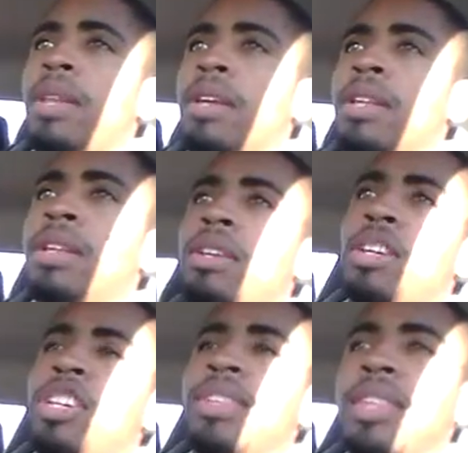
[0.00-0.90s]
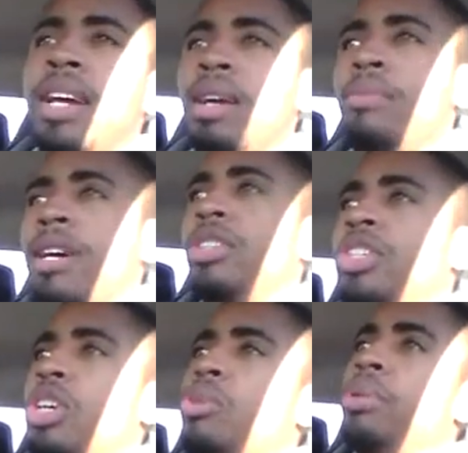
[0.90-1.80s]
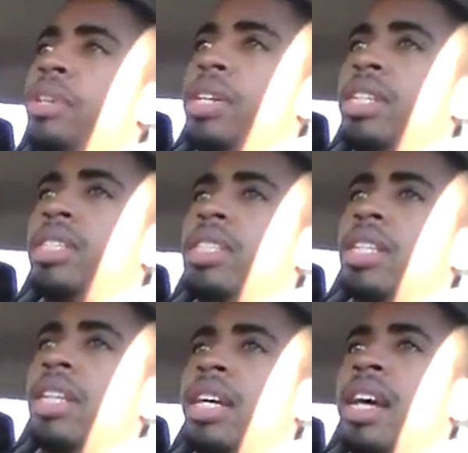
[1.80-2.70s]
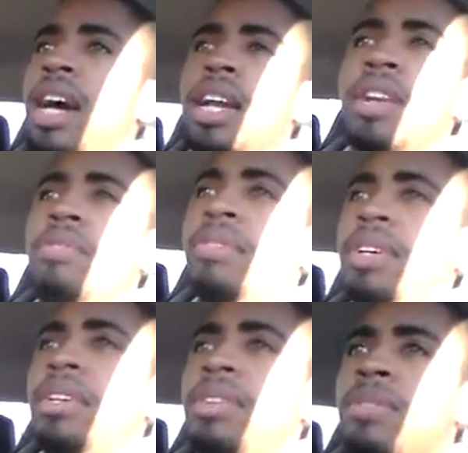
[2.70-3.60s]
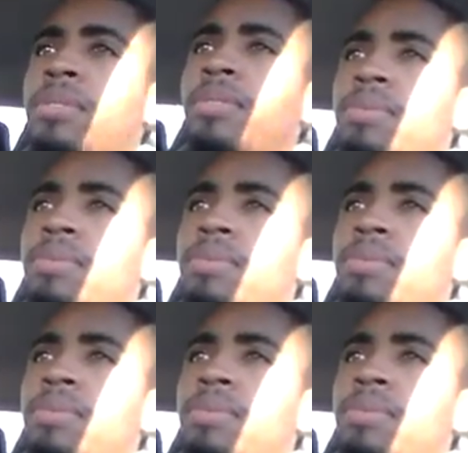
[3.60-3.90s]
But the good thing about Job here is that God intervened.